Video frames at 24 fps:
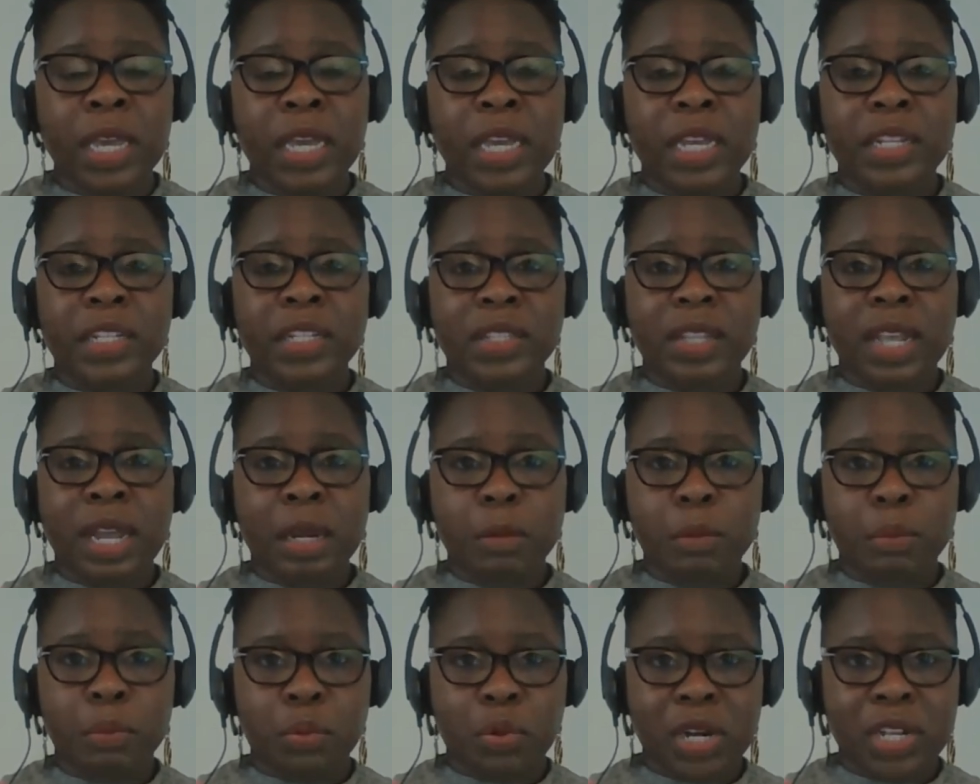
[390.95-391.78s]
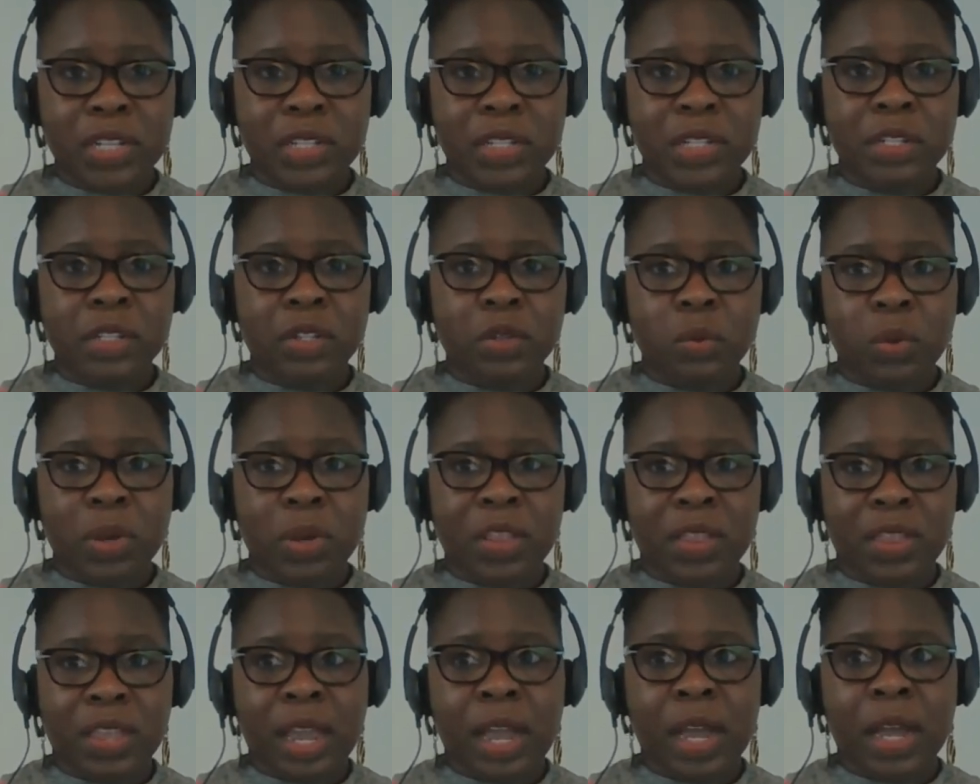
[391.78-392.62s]
It's that presence
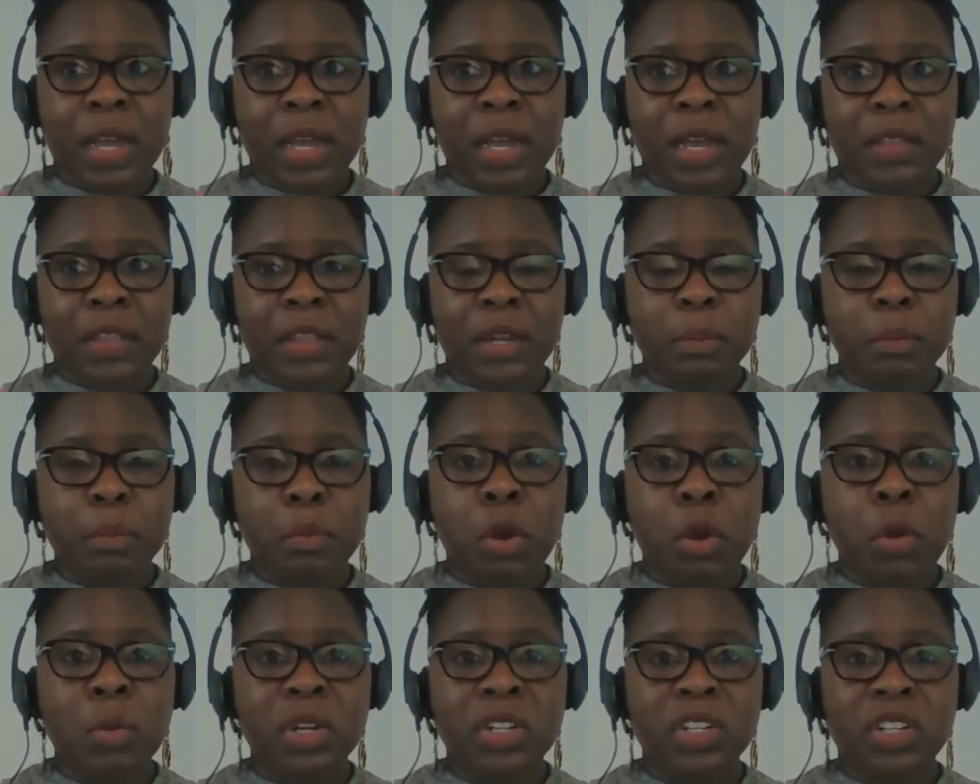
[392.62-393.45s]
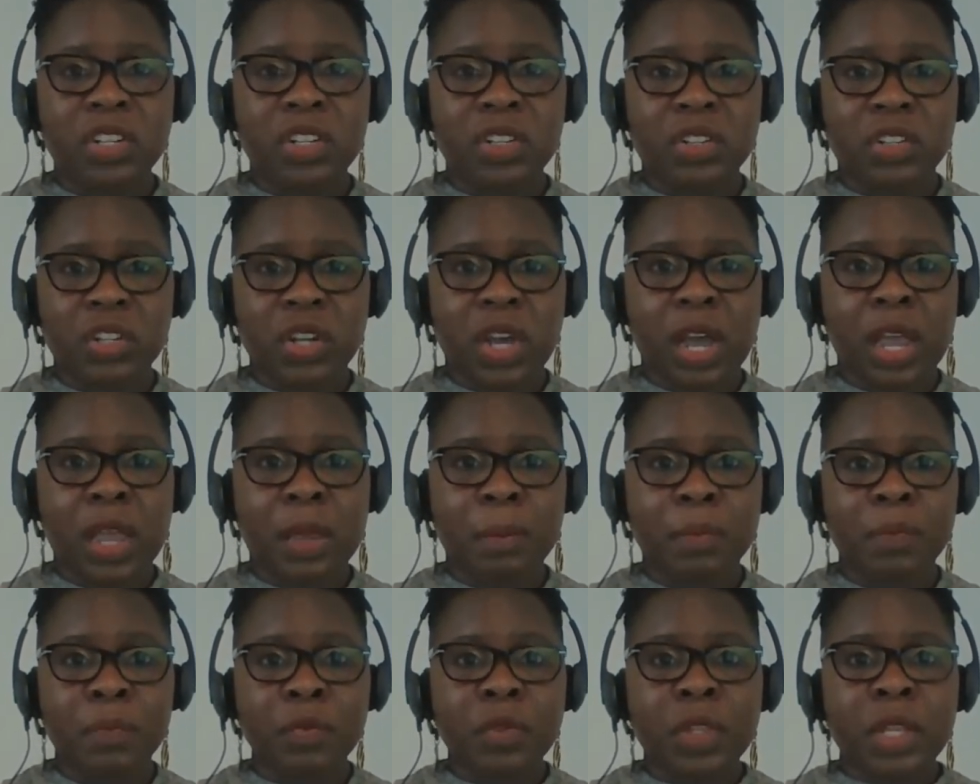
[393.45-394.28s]
where they are at that moment in
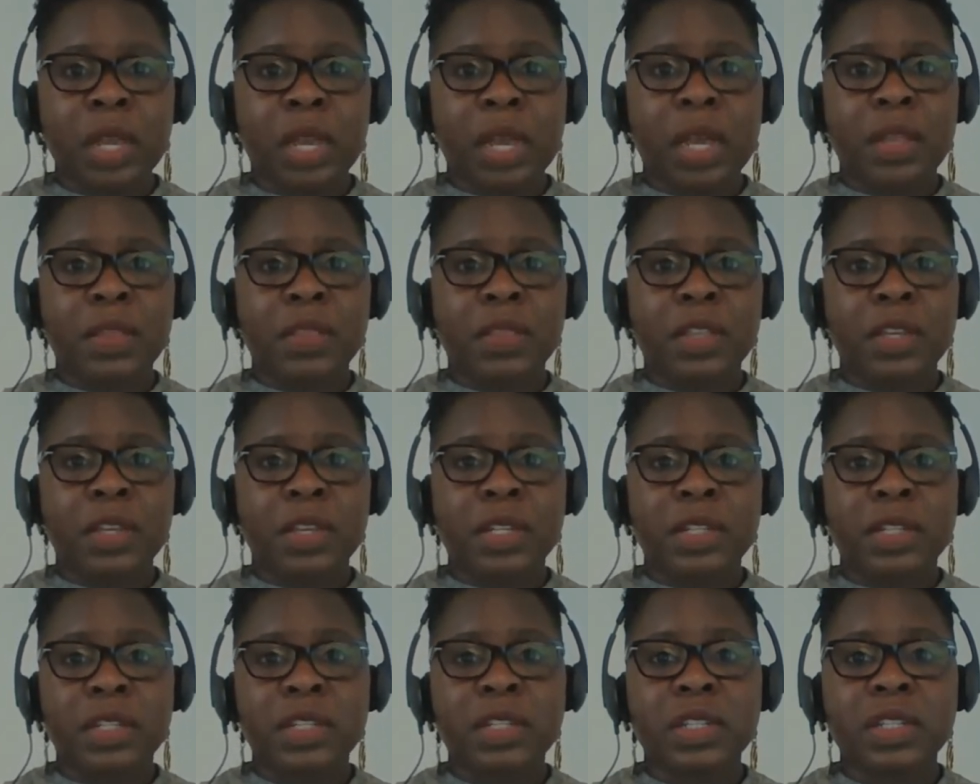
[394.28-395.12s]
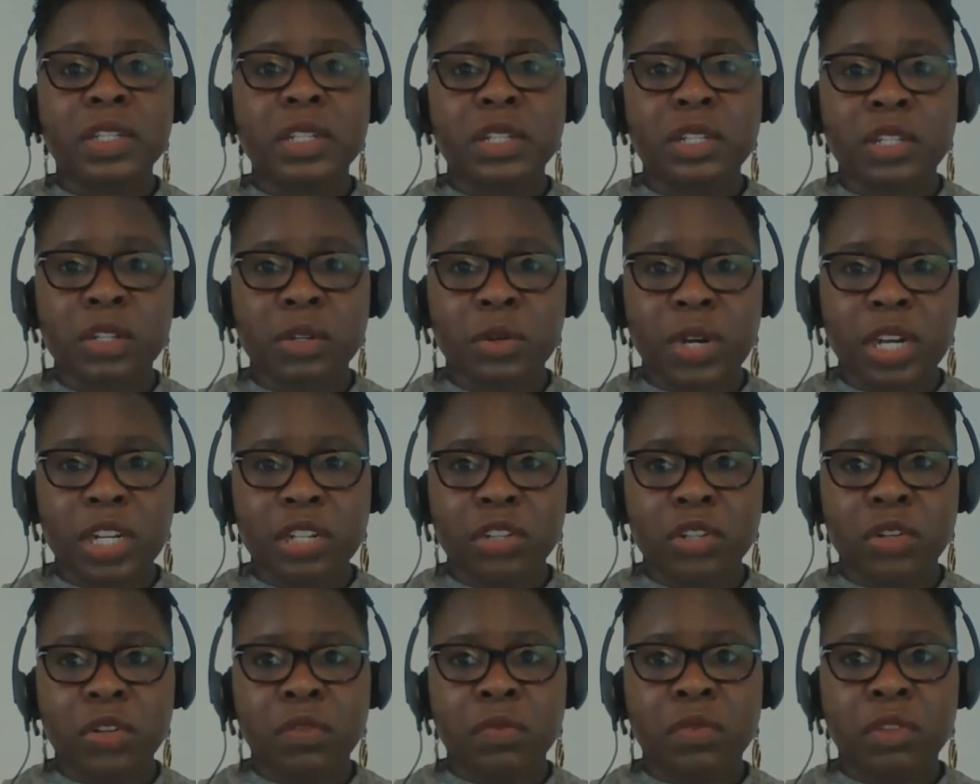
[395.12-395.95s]
time and the
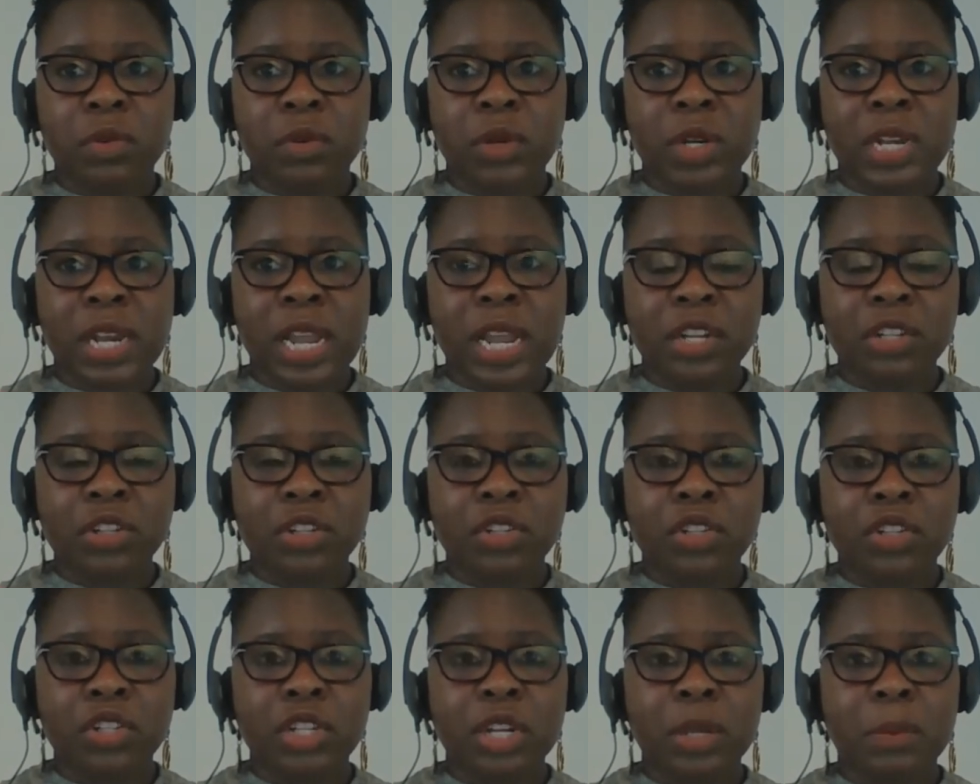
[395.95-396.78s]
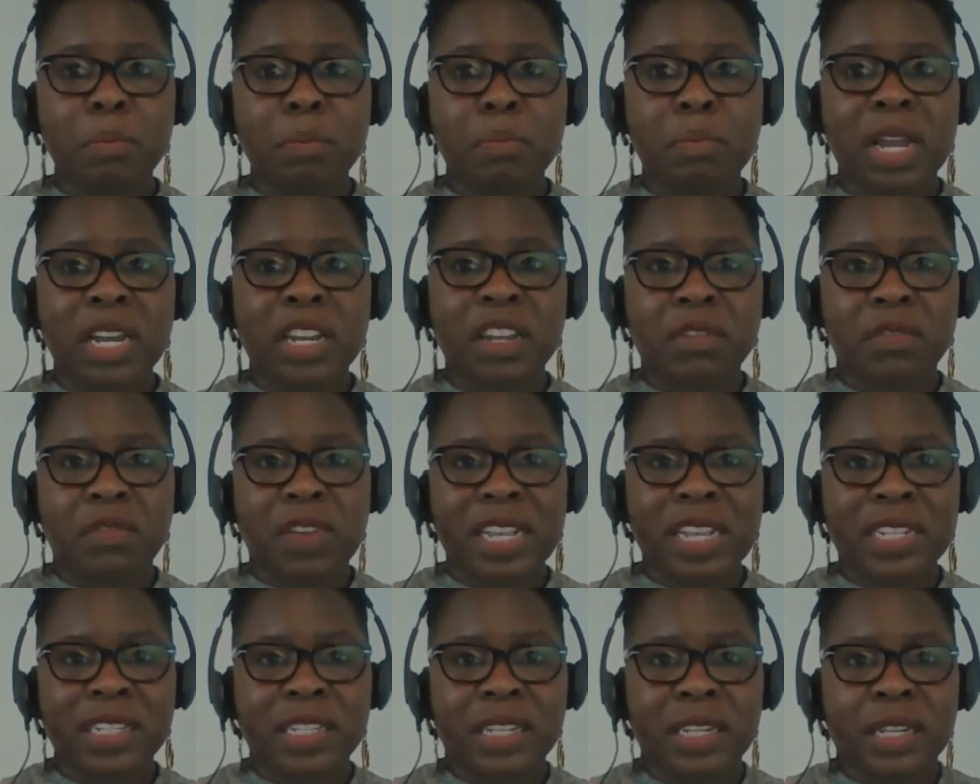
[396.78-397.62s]
disintegration of the relationship
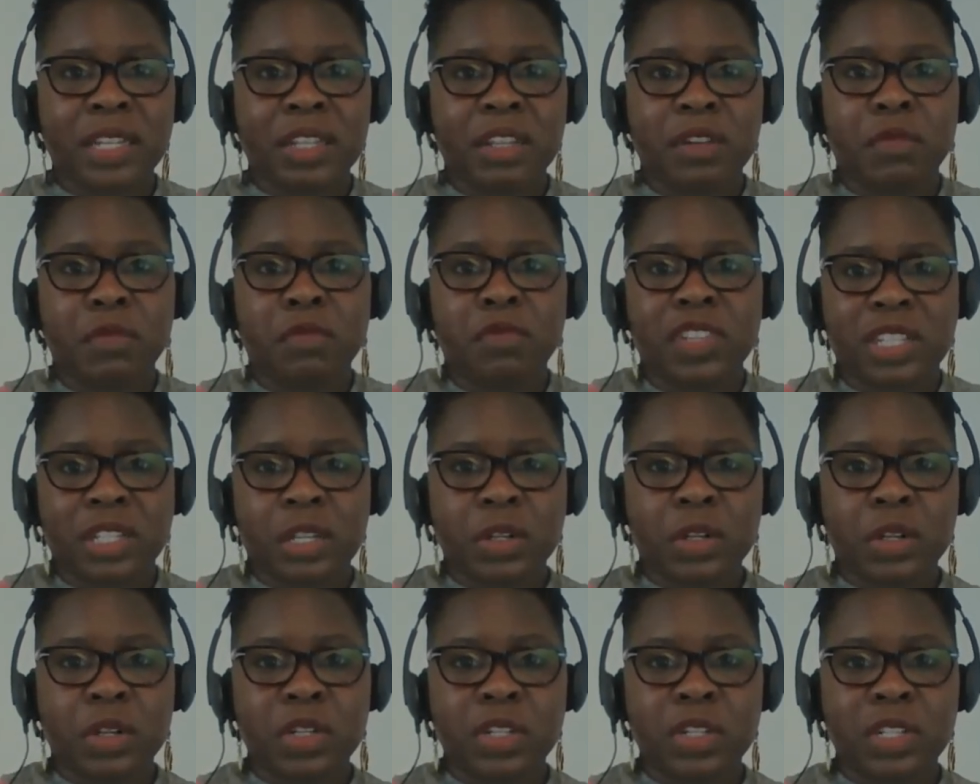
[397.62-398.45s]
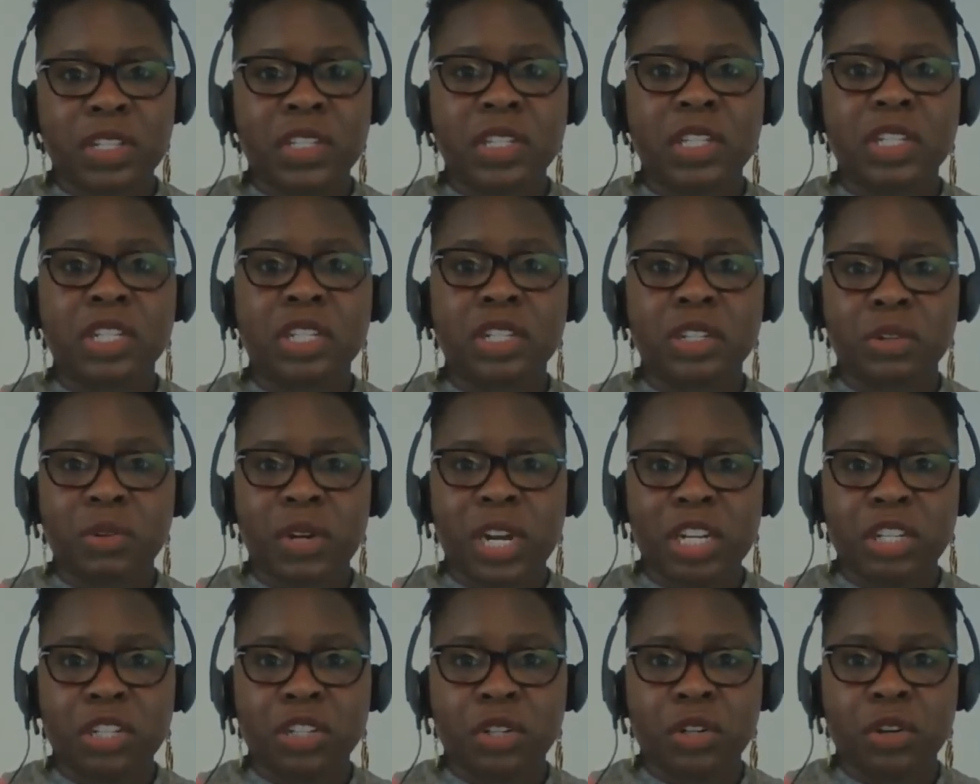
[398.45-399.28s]
manifesting in the physical
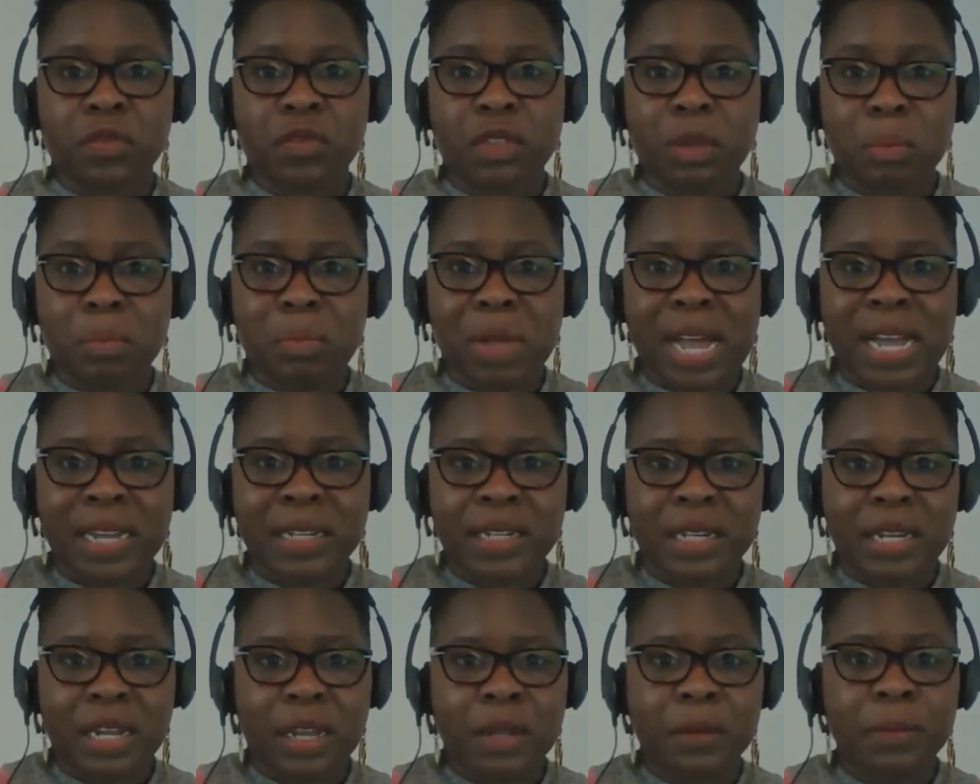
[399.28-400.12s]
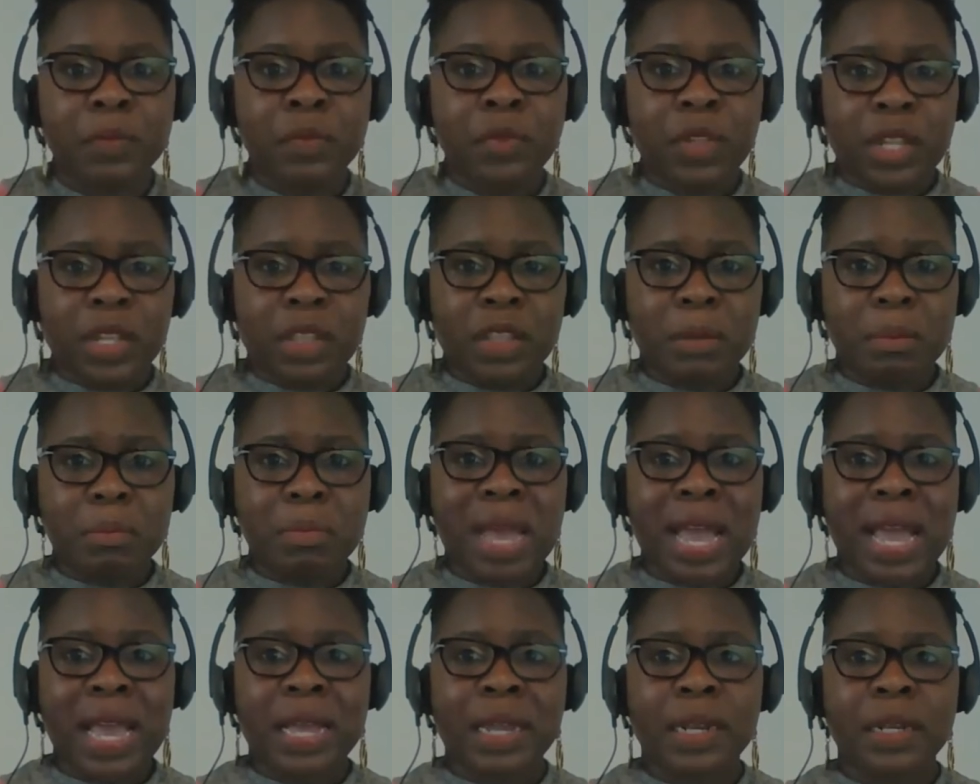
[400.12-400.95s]
disintegration of the partner, the
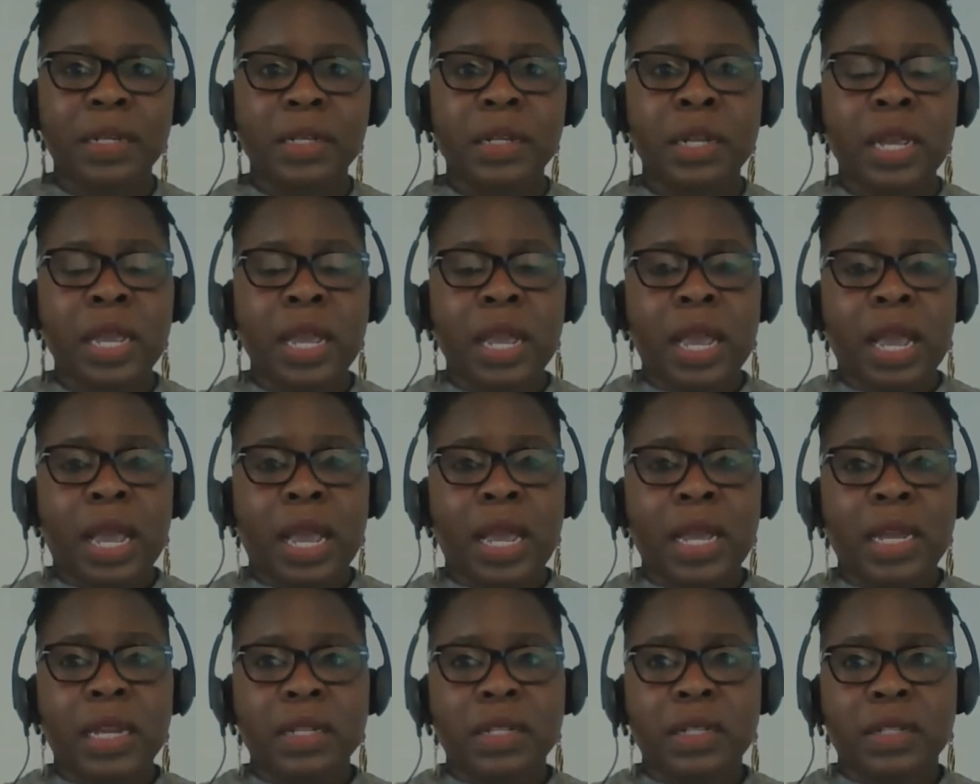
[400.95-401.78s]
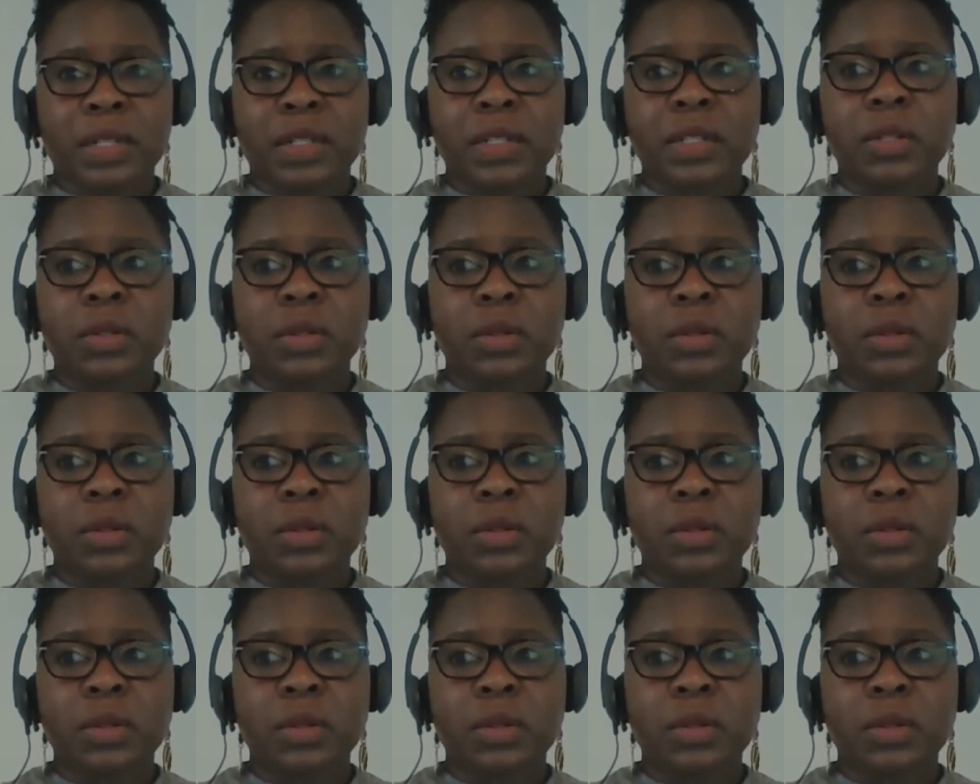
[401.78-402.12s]
man, and